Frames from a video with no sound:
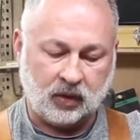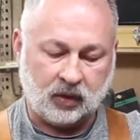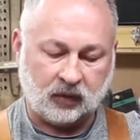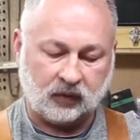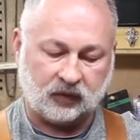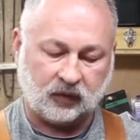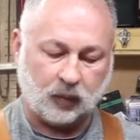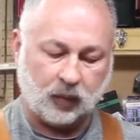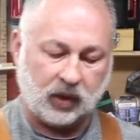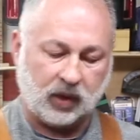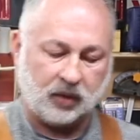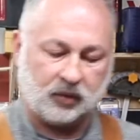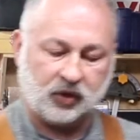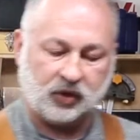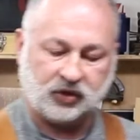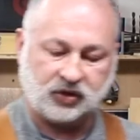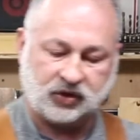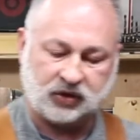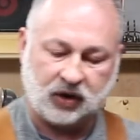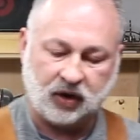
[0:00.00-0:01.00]
So what I'm going
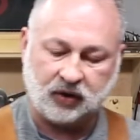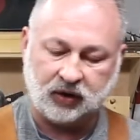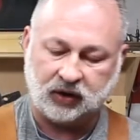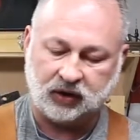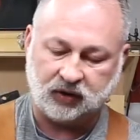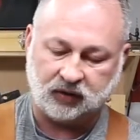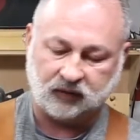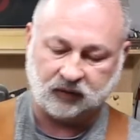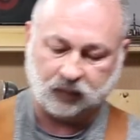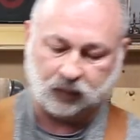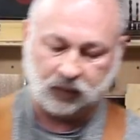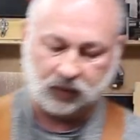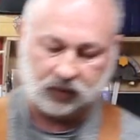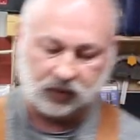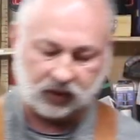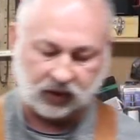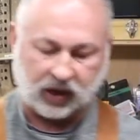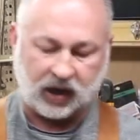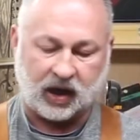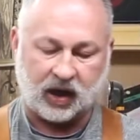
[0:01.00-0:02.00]
to show you is we're going
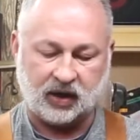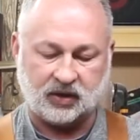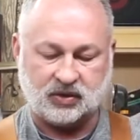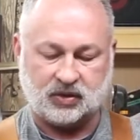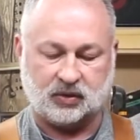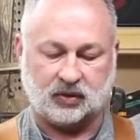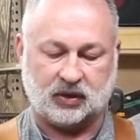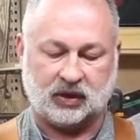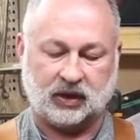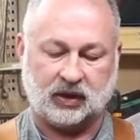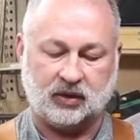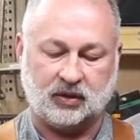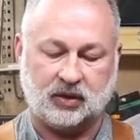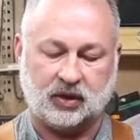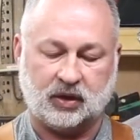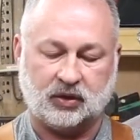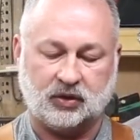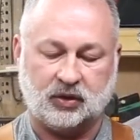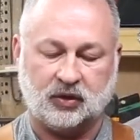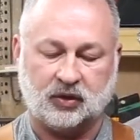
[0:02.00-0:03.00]
to actually,
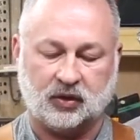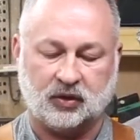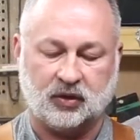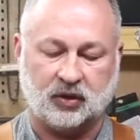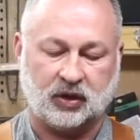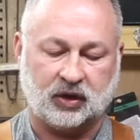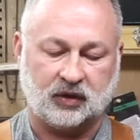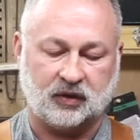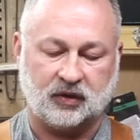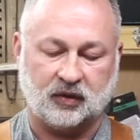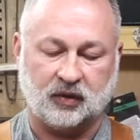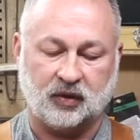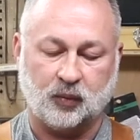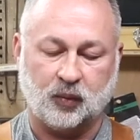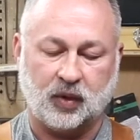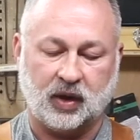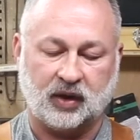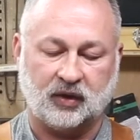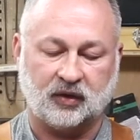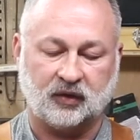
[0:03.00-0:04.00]
and you can look at the
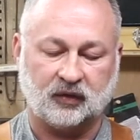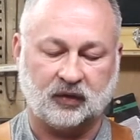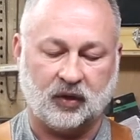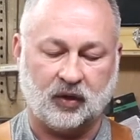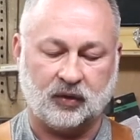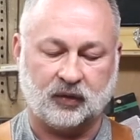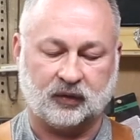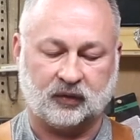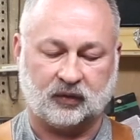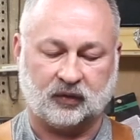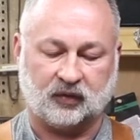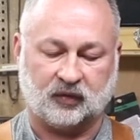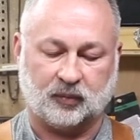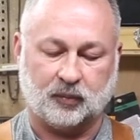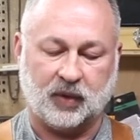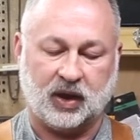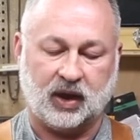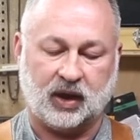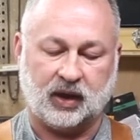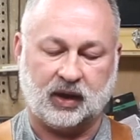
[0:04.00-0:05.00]
way this holster's
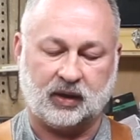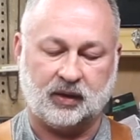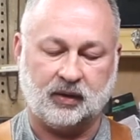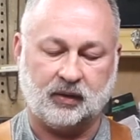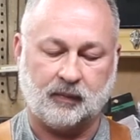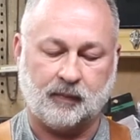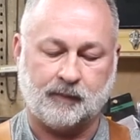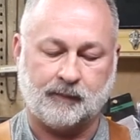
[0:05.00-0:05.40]
made,